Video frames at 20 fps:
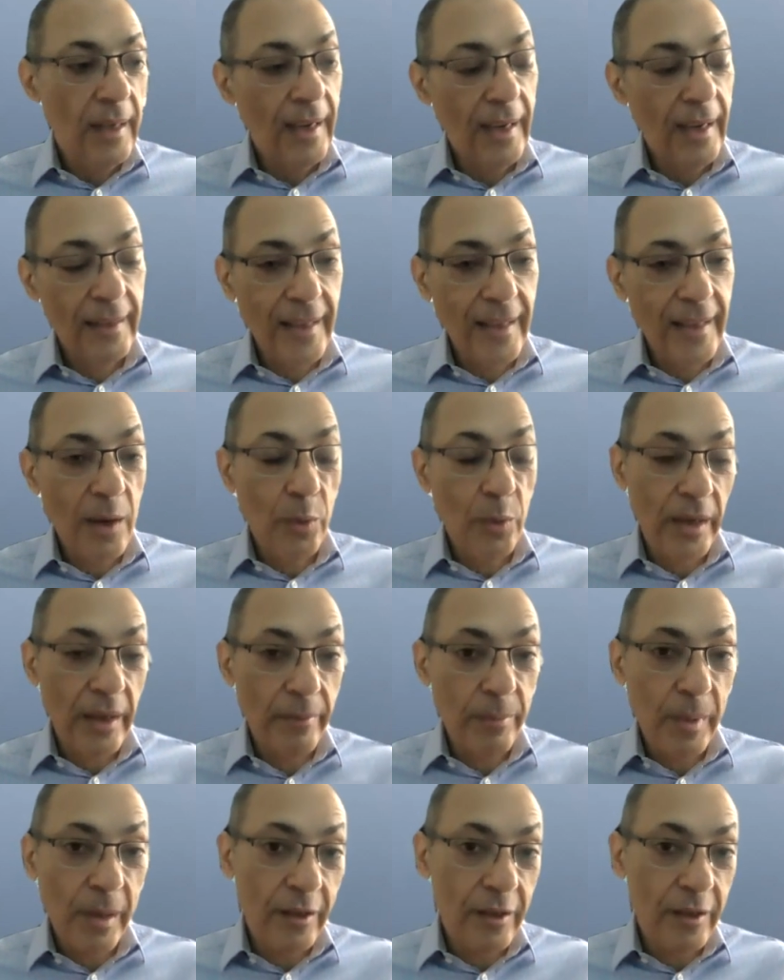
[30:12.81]
And that will give
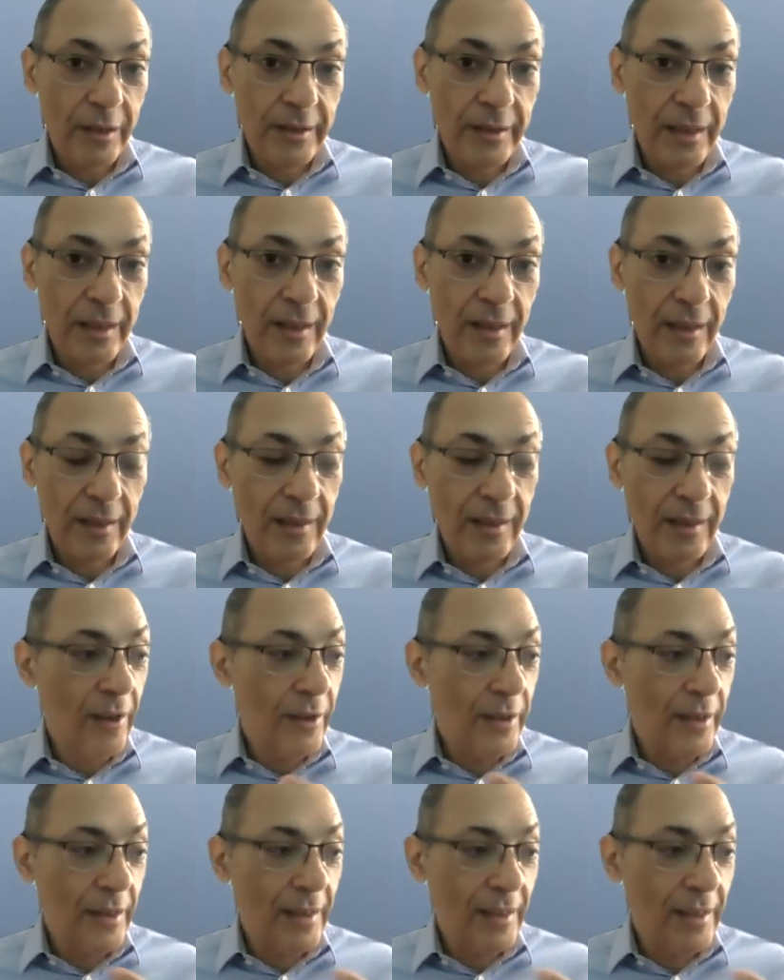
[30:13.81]
me an idea, are
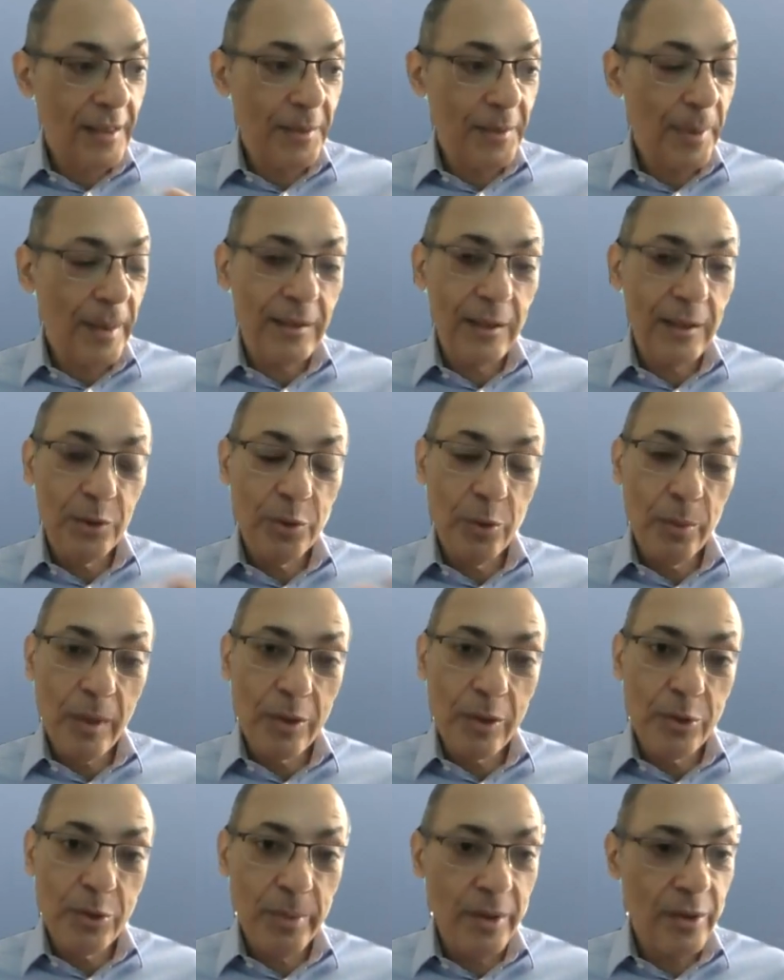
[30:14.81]
they expecting too
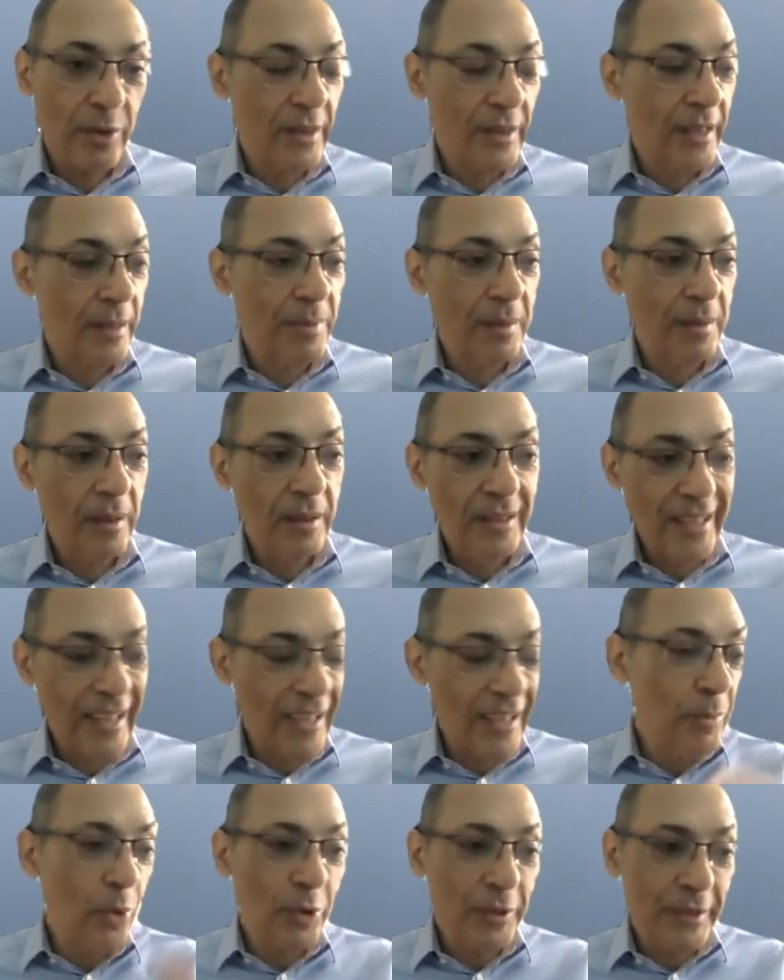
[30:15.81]
much? Because they keep saying, take
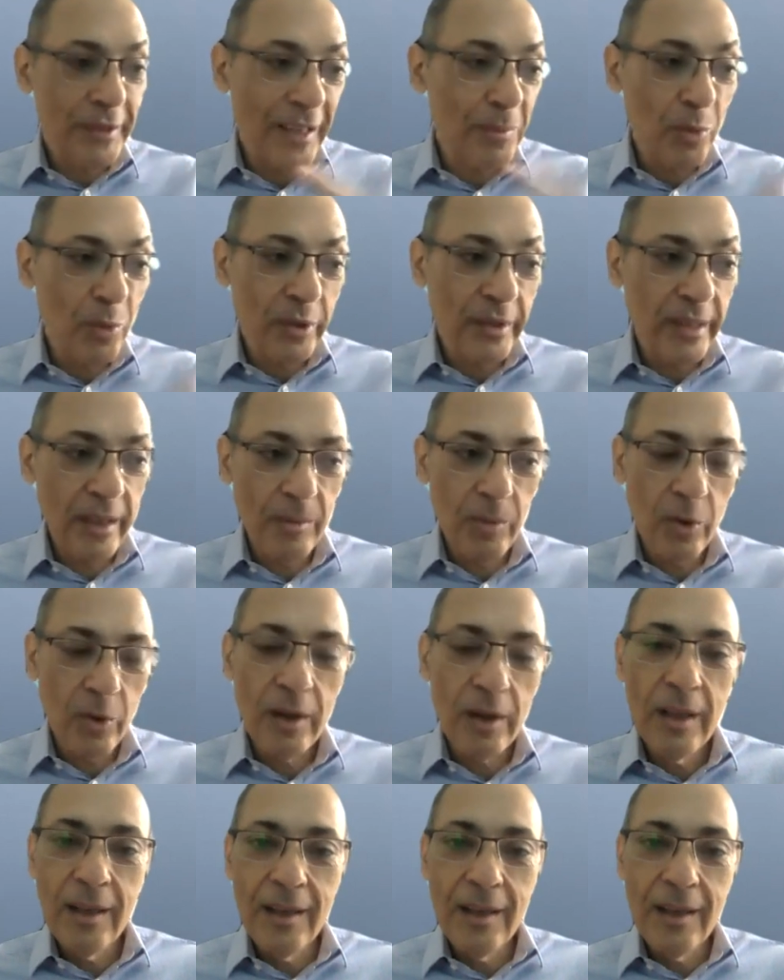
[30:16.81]
more, take more, take more.